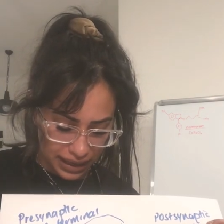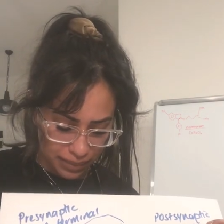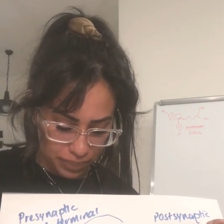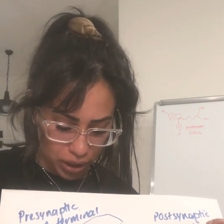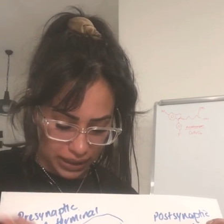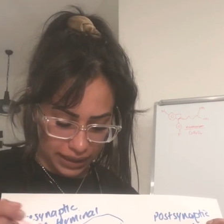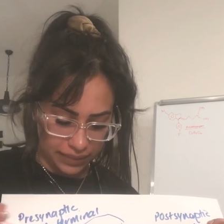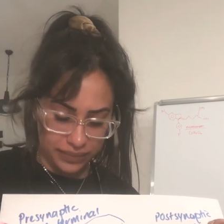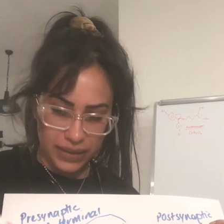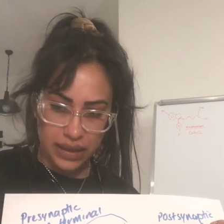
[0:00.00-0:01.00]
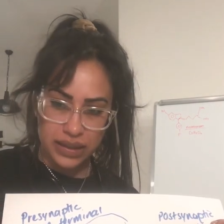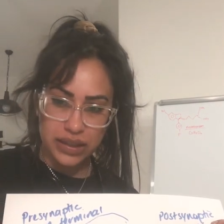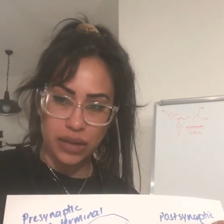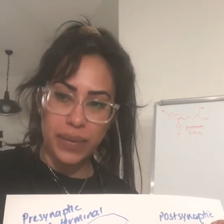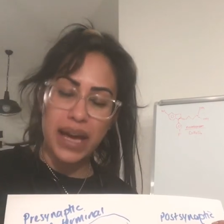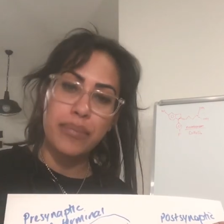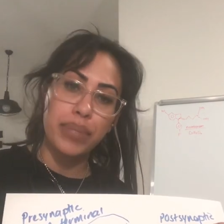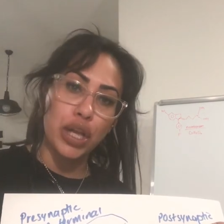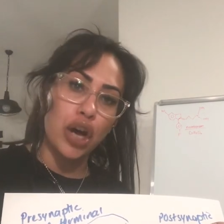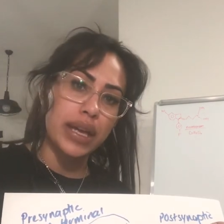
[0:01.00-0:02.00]
and block it. So by
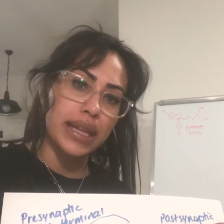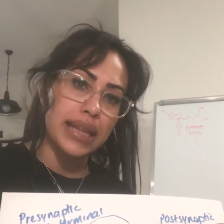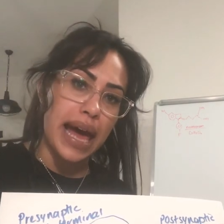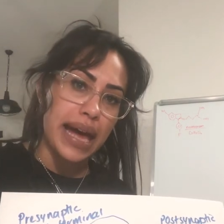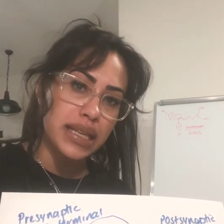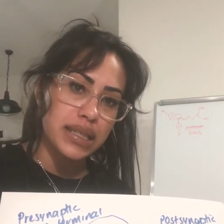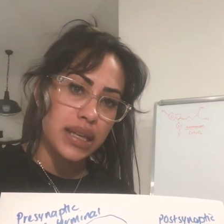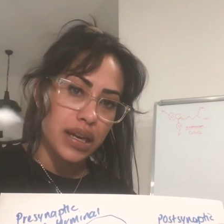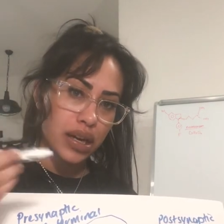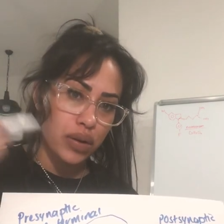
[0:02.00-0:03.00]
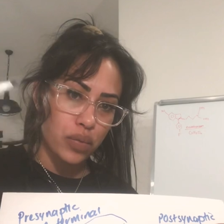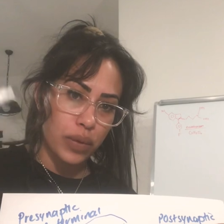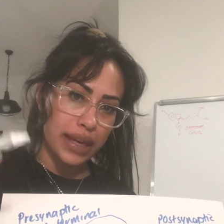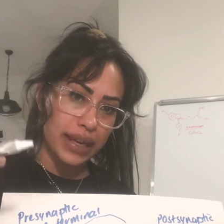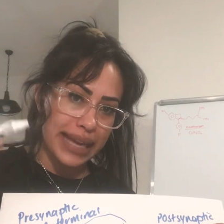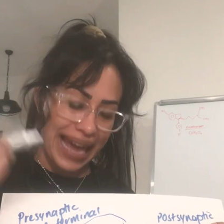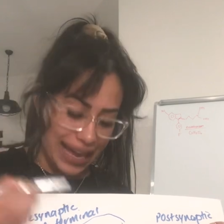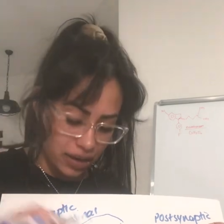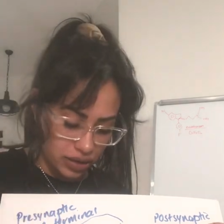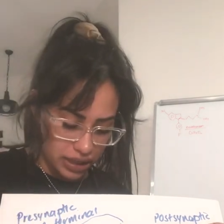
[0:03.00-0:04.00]
blocking that, we
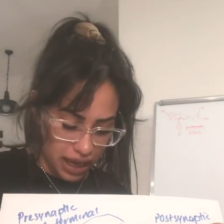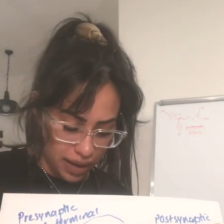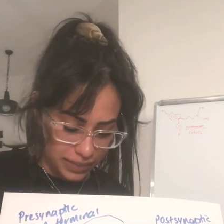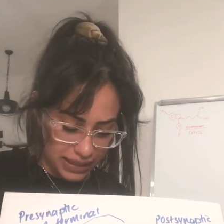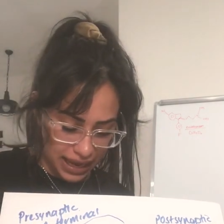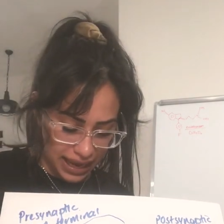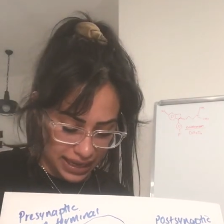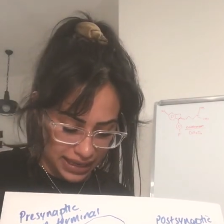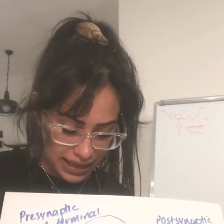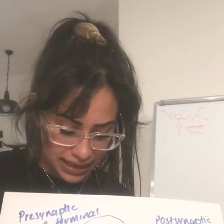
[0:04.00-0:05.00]
cannot uptake